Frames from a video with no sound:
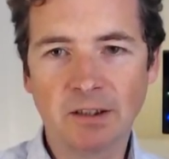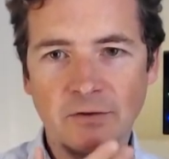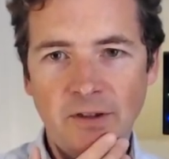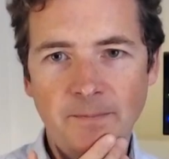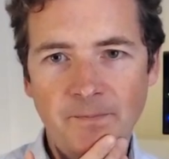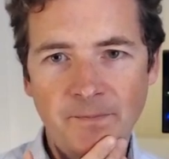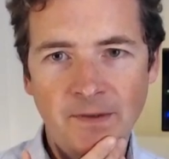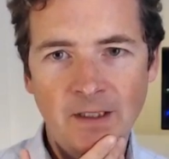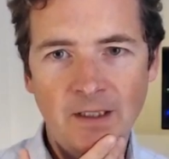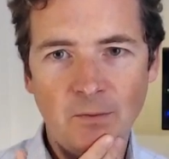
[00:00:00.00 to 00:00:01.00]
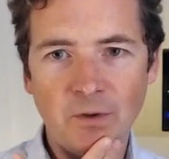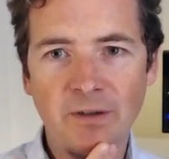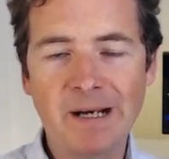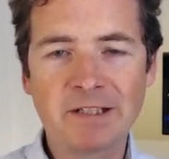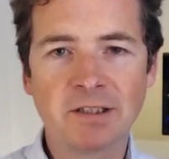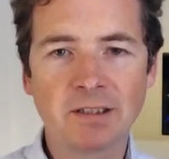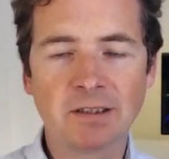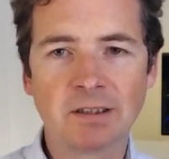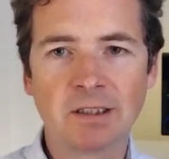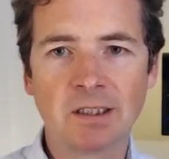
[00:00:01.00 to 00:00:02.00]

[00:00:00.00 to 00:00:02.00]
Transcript: country we're imagining,